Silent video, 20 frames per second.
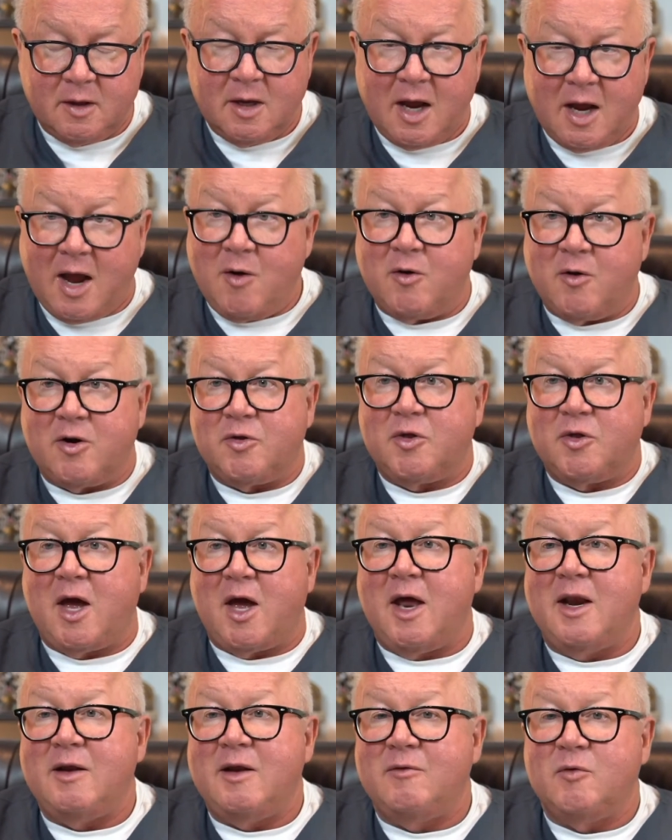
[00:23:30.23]
I would have
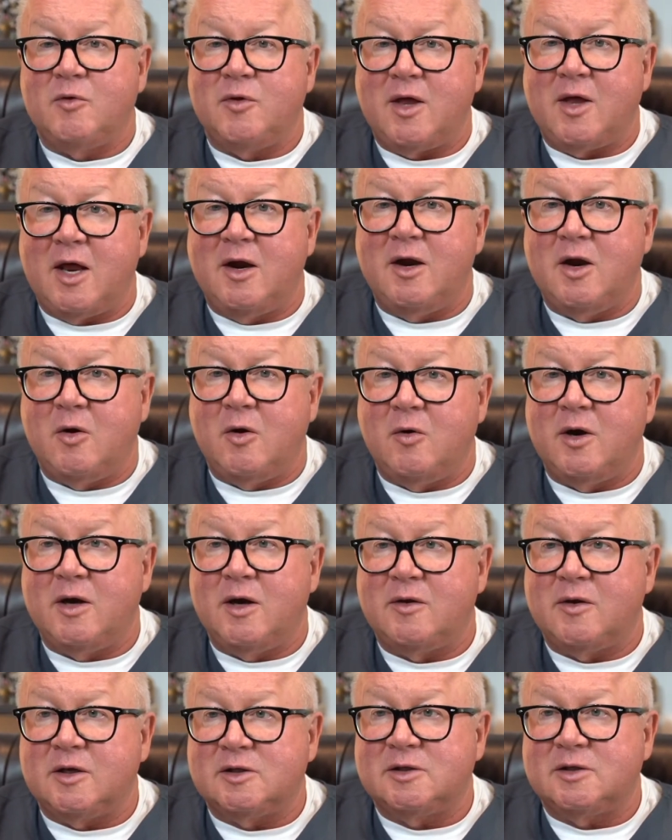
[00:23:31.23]
thought, even without knowing it,
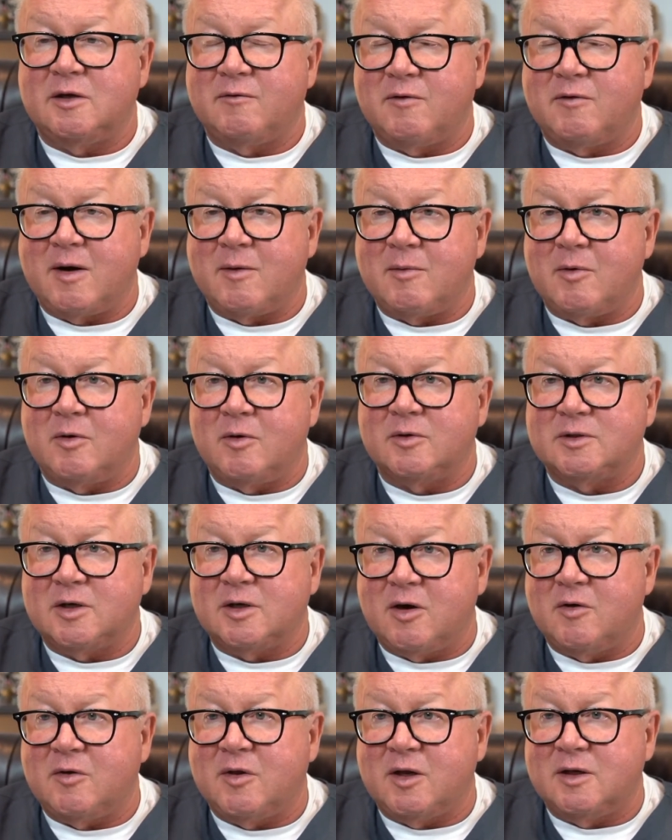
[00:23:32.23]
that shit fireball was.
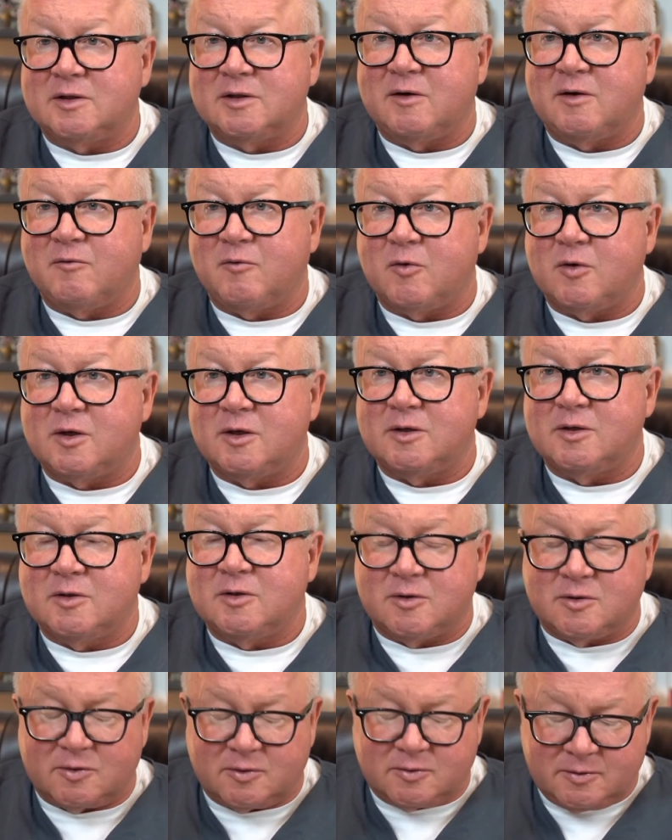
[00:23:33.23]
Sorry, I thought it was that mm. 42
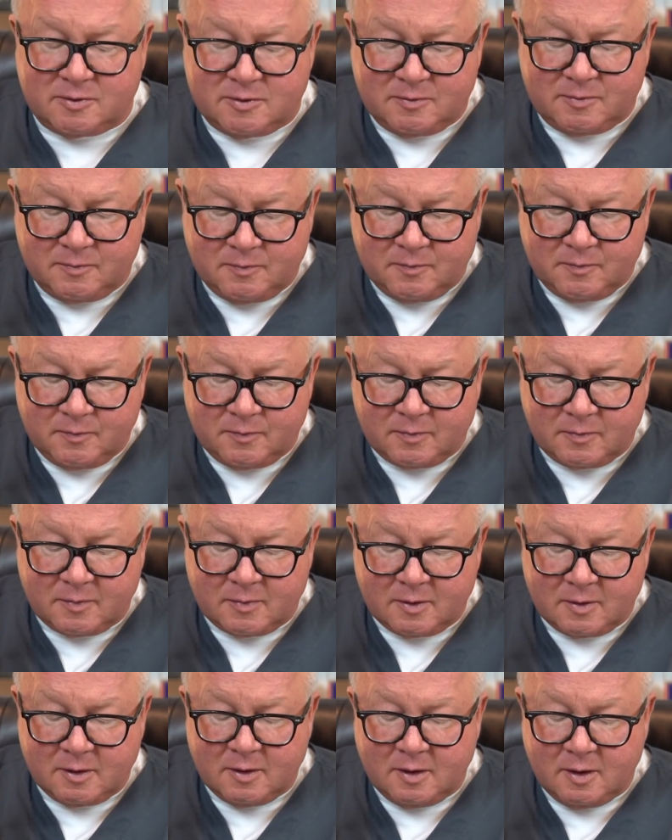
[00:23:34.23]
year old. No, it's all
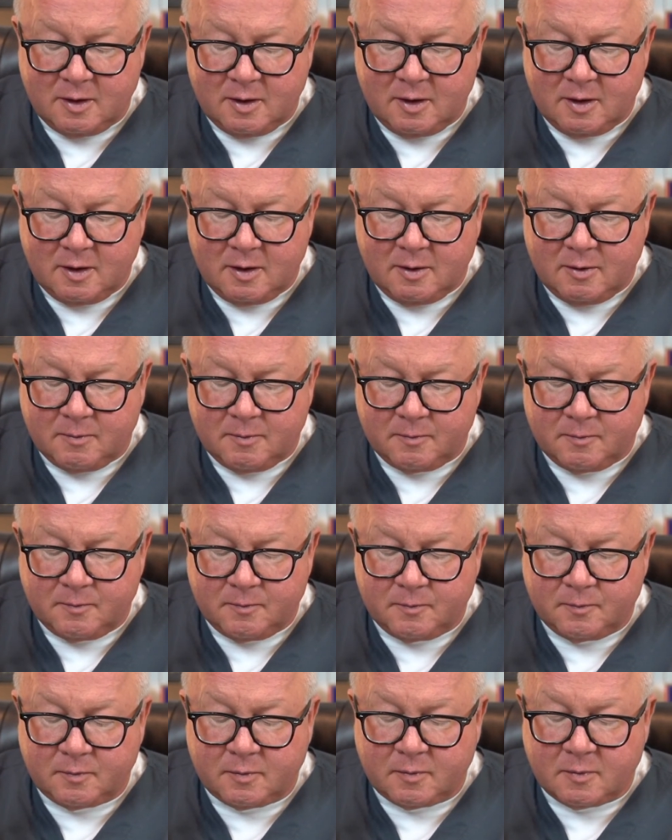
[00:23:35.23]
good.
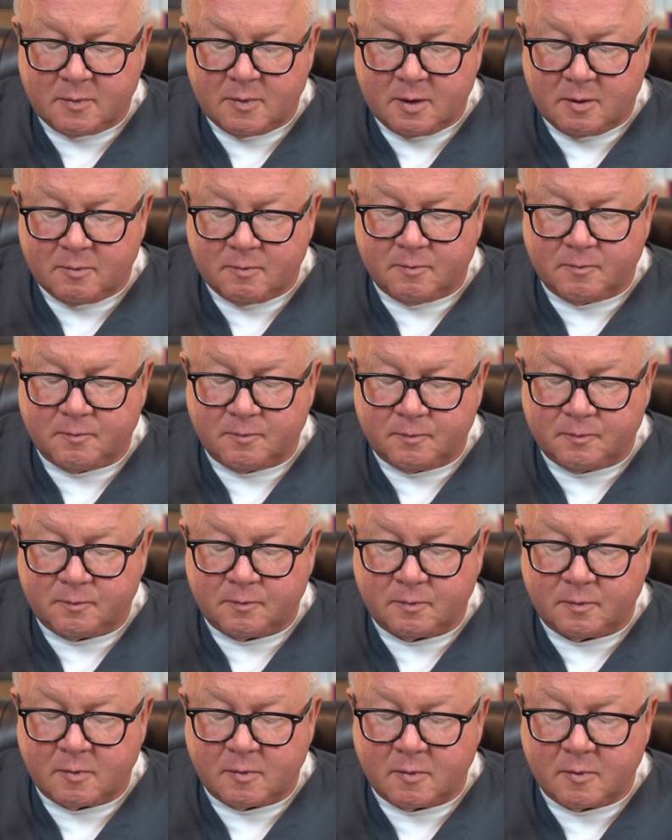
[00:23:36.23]
That one was similar
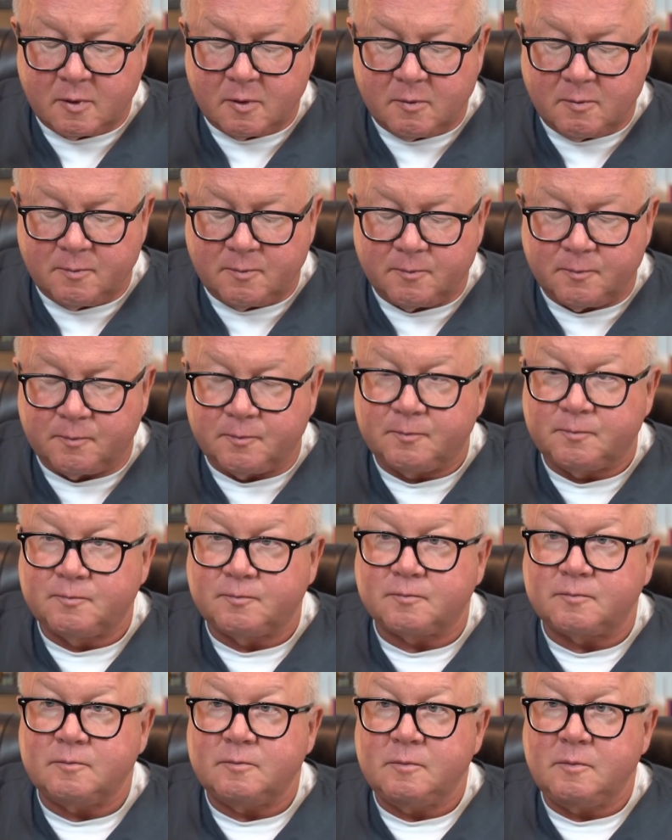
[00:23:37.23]
to another one that you
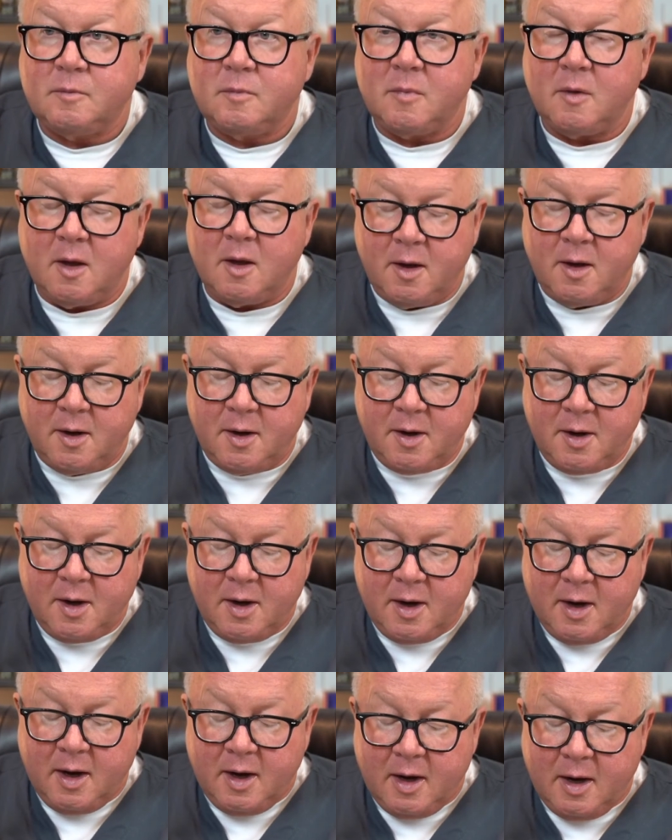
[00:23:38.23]
saw, though. I
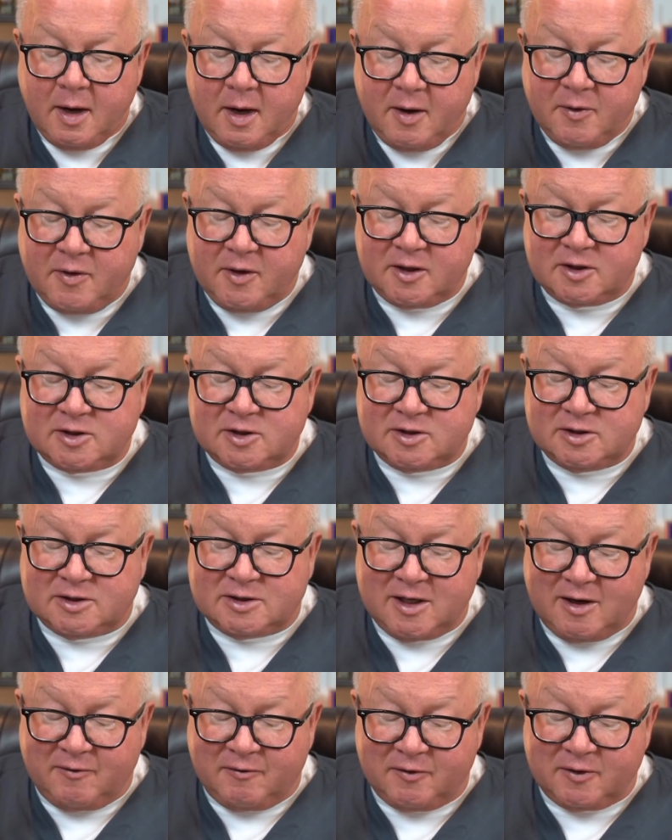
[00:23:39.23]
remember. I think she's
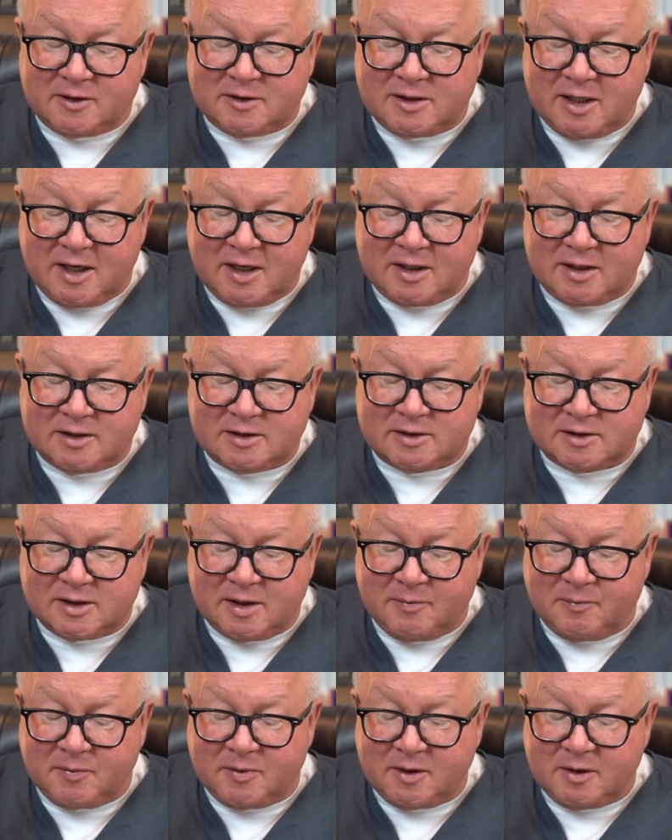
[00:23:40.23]
definitely taking
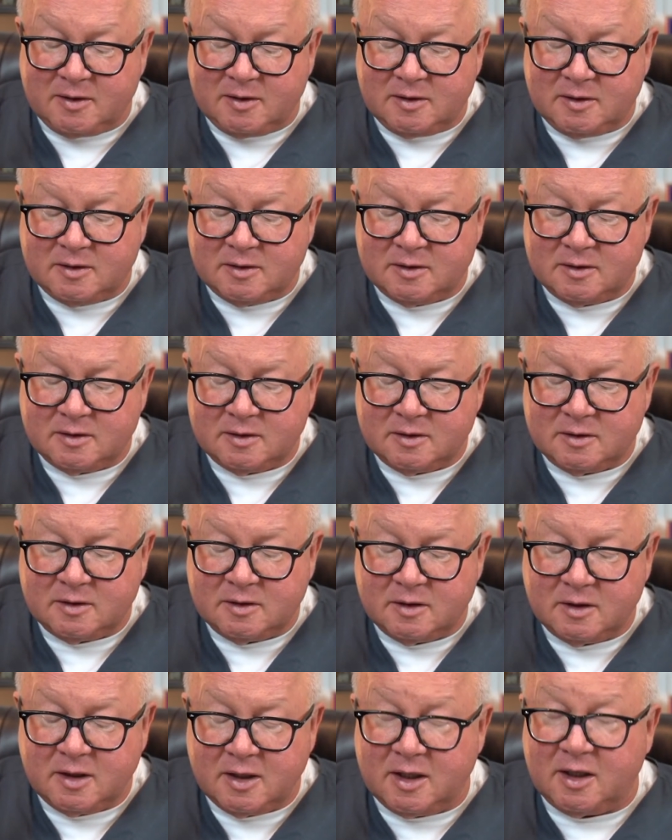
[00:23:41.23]
something
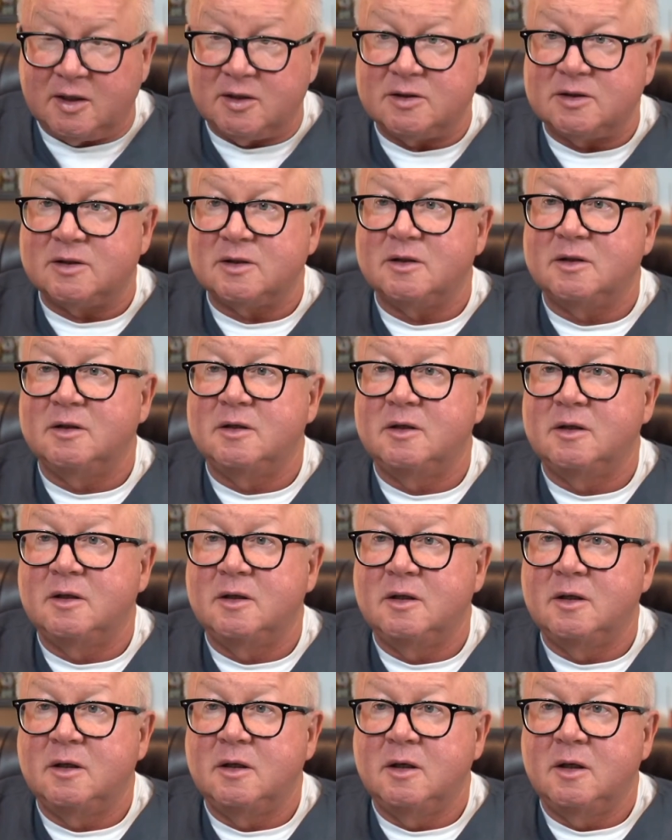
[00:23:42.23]
else
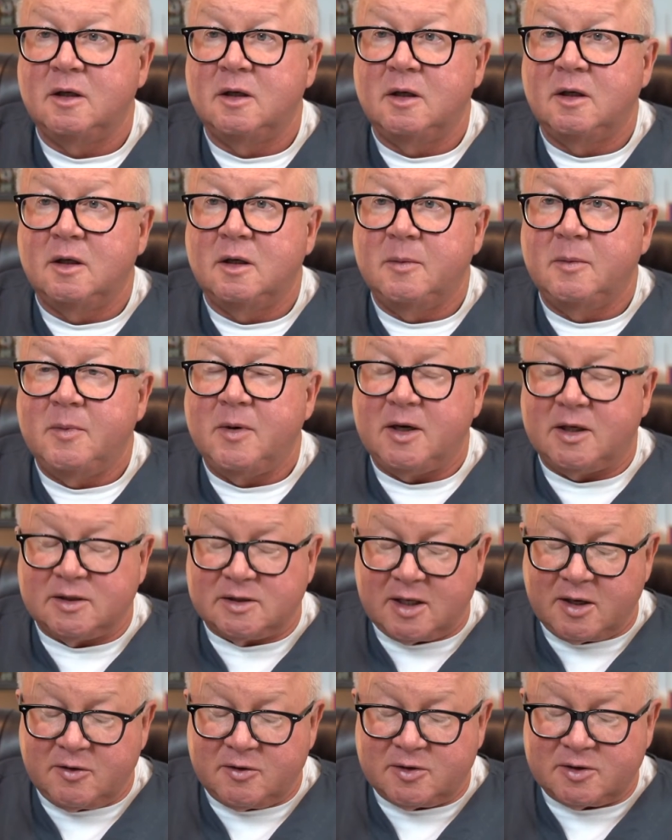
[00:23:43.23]
because
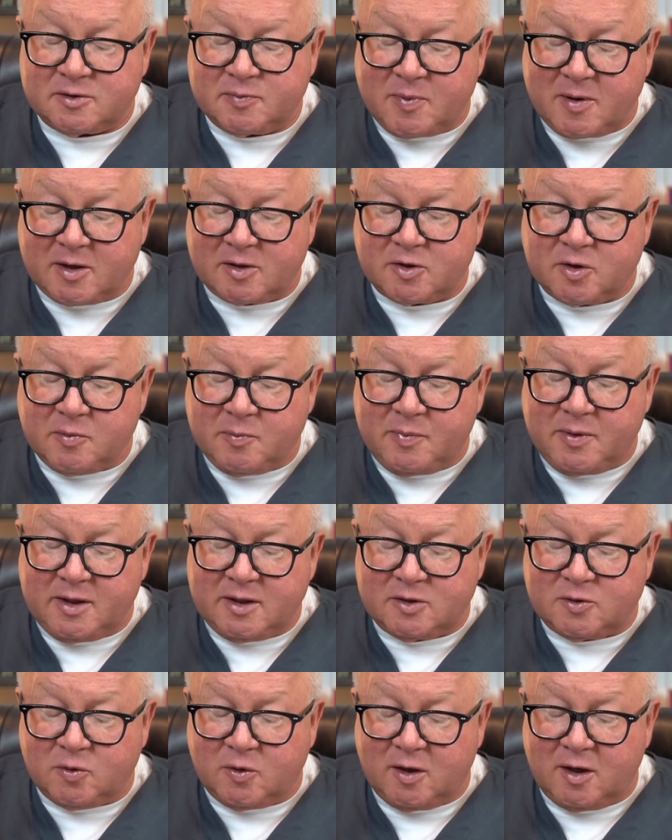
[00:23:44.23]
I suspect her
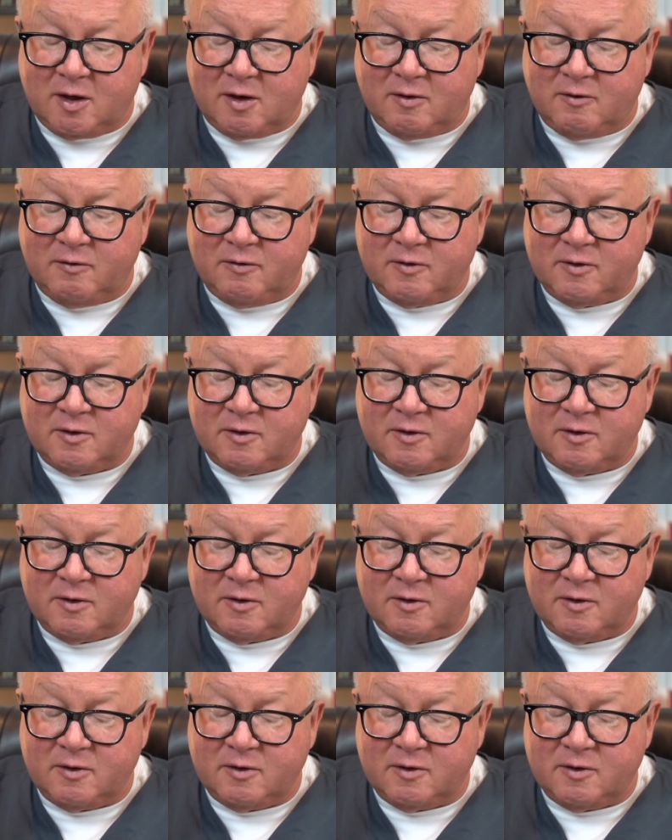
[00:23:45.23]
B12,